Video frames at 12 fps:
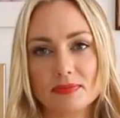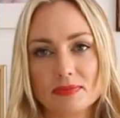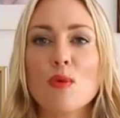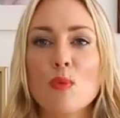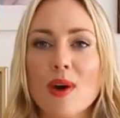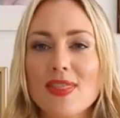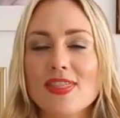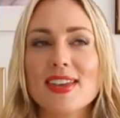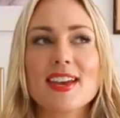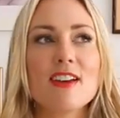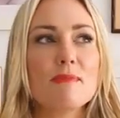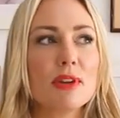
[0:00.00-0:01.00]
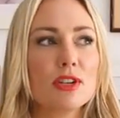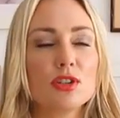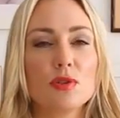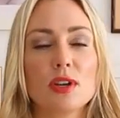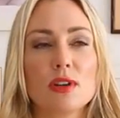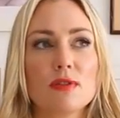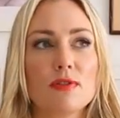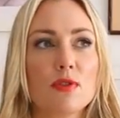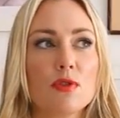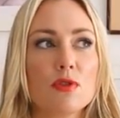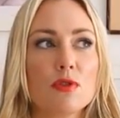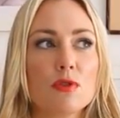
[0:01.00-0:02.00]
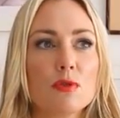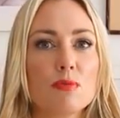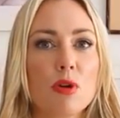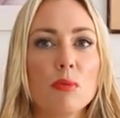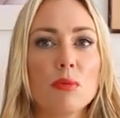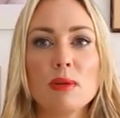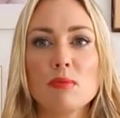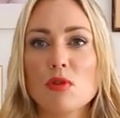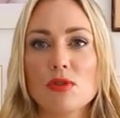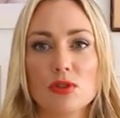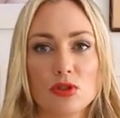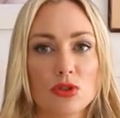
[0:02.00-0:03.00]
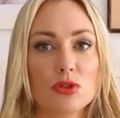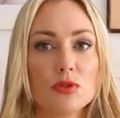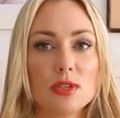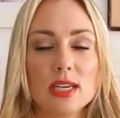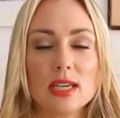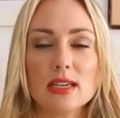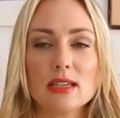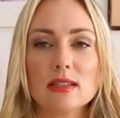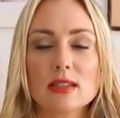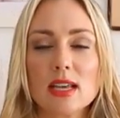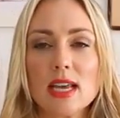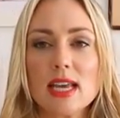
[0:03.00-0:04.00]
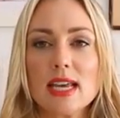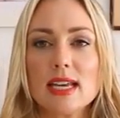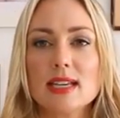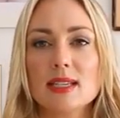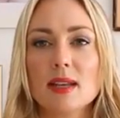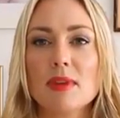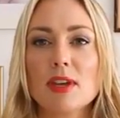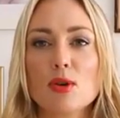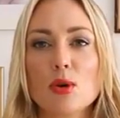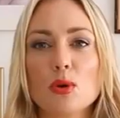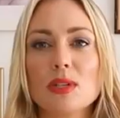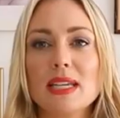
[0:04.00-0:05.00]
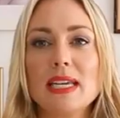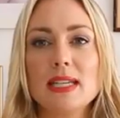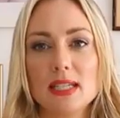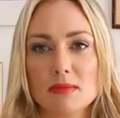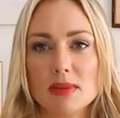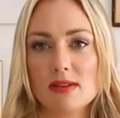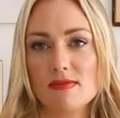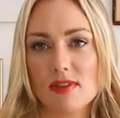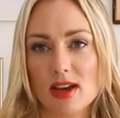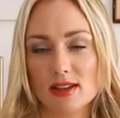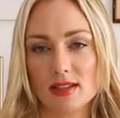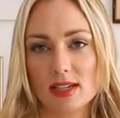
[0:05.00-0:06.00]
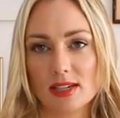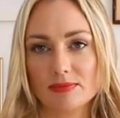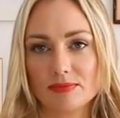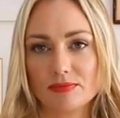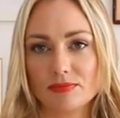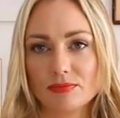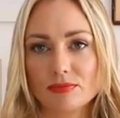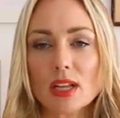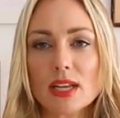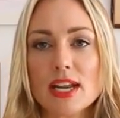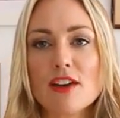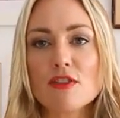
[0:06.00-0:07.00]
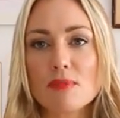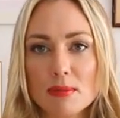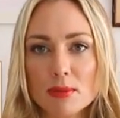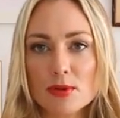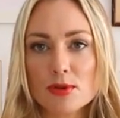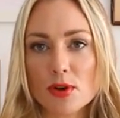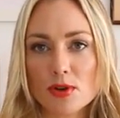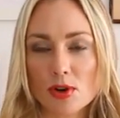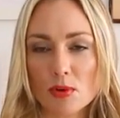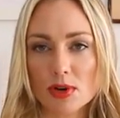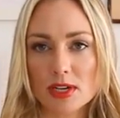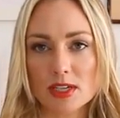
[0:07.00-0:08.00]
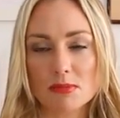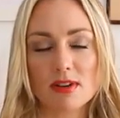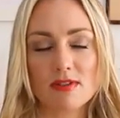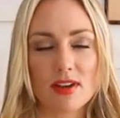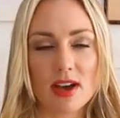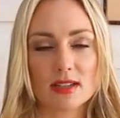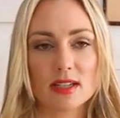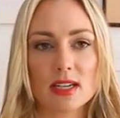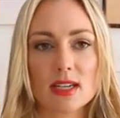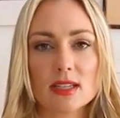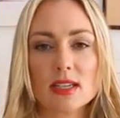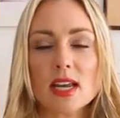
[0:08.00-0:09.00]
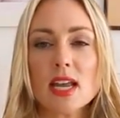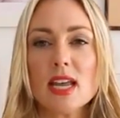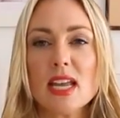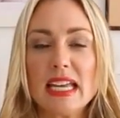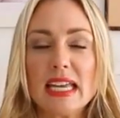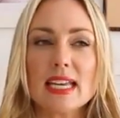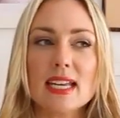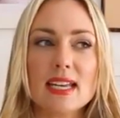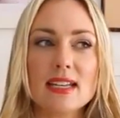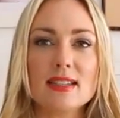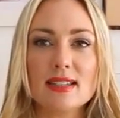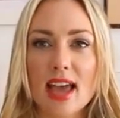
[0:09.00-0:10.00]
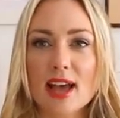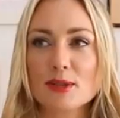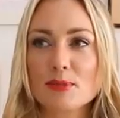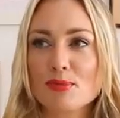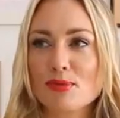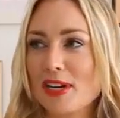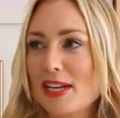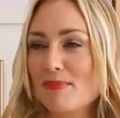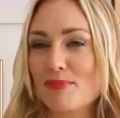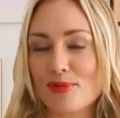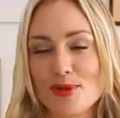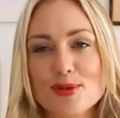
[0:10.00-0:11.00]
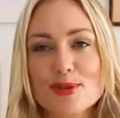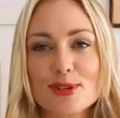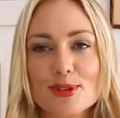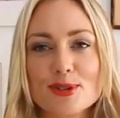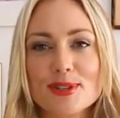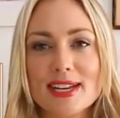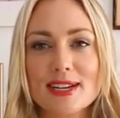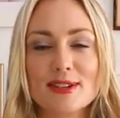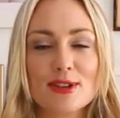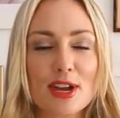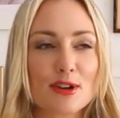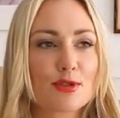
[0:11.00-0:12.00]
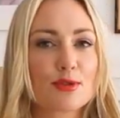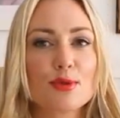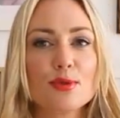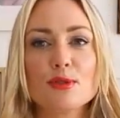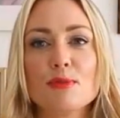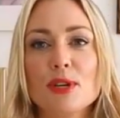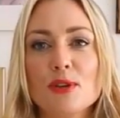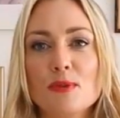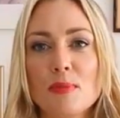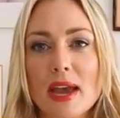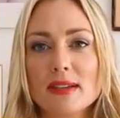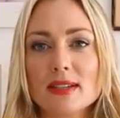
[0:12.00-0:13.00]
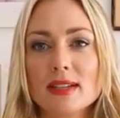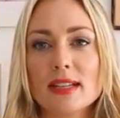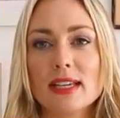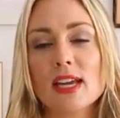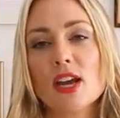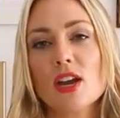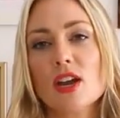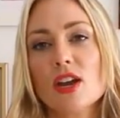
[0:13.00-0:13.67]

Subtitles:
One thing I've been doing for probably more than 2 years is something called intermittent fasting. Now, for people who don't know what intermittent fasting is, it sounds pretty brutal and cruel, but you basically,